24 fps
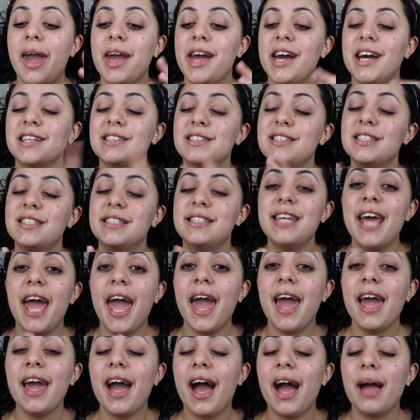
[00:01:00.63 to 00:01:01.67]
And
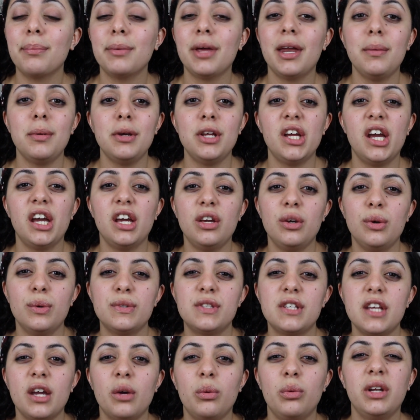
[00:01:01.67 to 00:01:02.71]
today I'm gonna be
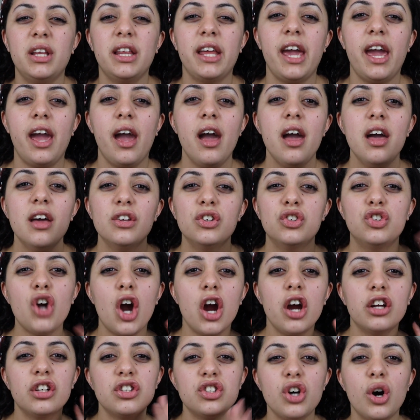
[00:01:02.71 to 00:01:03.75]
using really
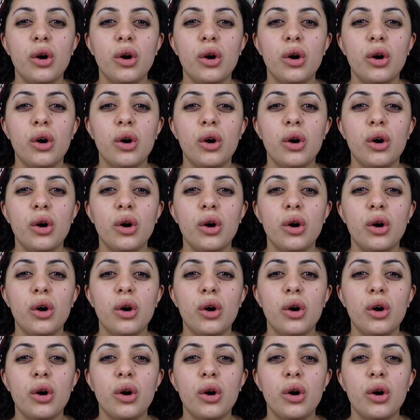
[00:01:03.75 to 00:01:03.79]
dark